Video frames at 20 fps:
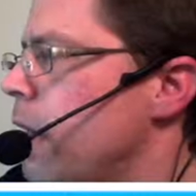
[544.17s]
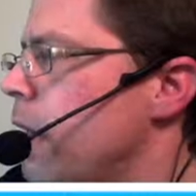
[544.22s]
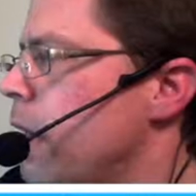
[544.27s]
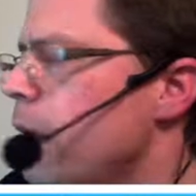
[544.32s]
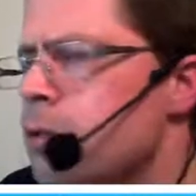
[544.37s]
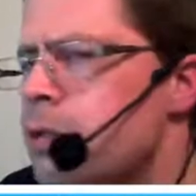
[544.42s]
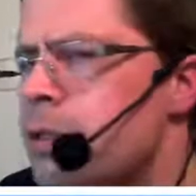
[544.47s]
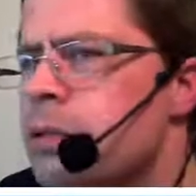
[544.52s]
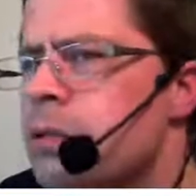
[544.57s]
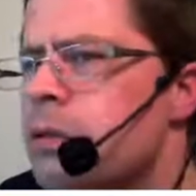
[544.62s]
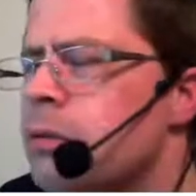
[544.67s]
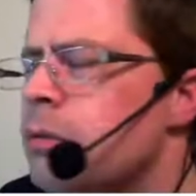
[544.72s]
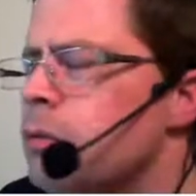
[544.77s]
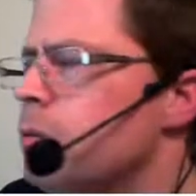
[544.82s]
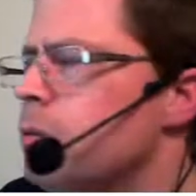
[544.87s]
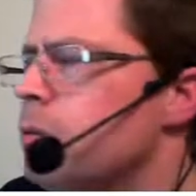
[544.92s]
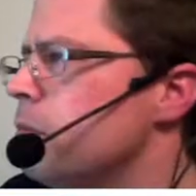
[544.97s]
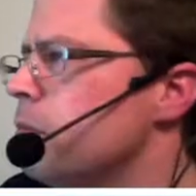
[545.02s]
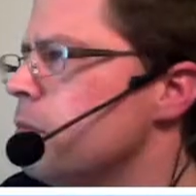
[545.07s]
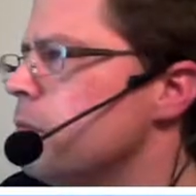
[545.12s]
How does
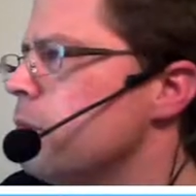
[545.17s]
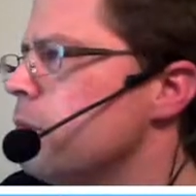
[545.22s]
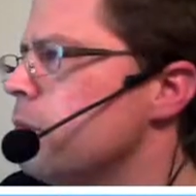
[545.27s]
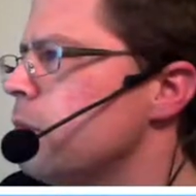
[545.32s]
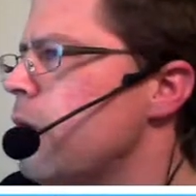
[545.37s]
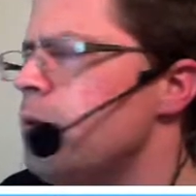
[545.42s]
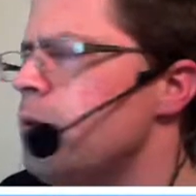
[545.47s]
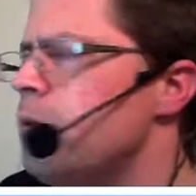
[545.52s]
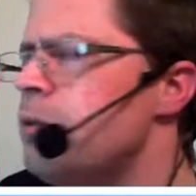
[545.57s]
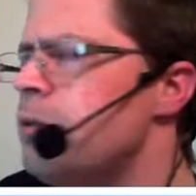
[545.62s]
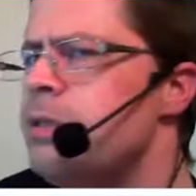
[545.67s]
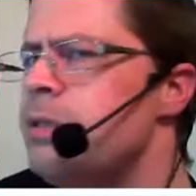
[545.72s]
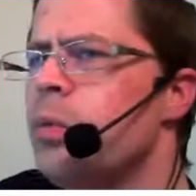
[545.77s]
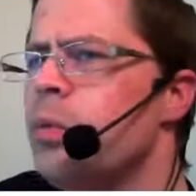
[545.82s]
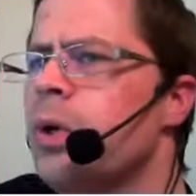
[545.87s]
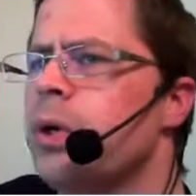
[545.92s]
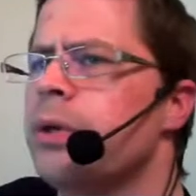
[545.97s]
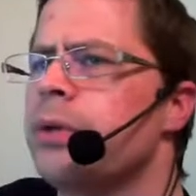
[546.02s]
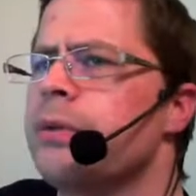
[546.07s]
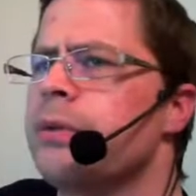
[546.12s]
how does
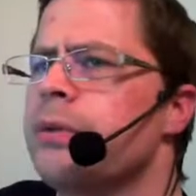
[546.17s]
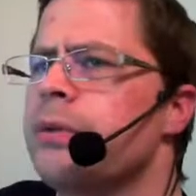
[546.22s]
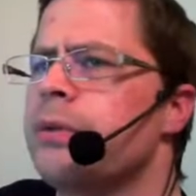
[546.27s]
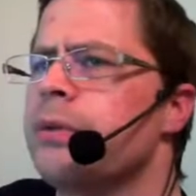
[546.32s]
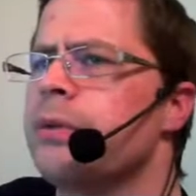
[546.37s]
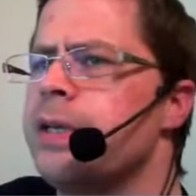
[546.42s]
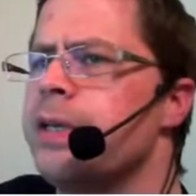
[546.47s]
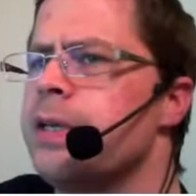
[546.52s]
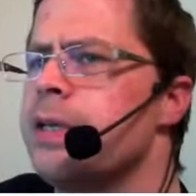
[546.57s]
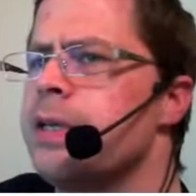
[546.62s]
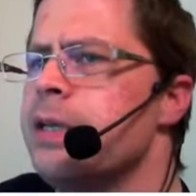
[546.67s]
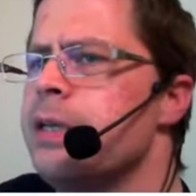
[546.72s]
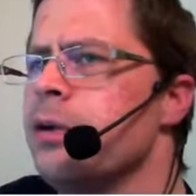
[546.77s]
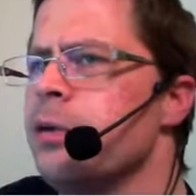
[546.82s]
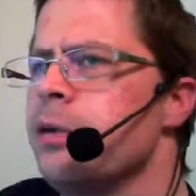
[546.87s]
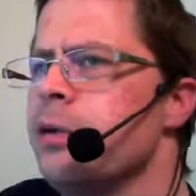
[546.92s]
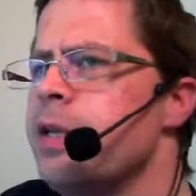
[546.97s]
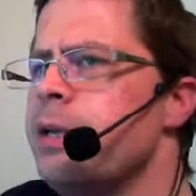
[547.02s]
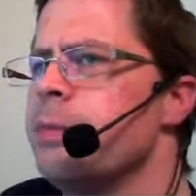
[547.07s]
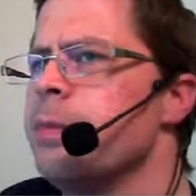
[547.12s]
it work that they can
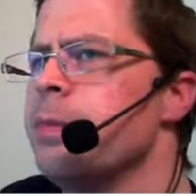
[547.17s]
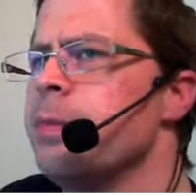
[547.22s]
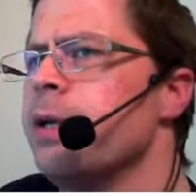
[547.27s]
hear me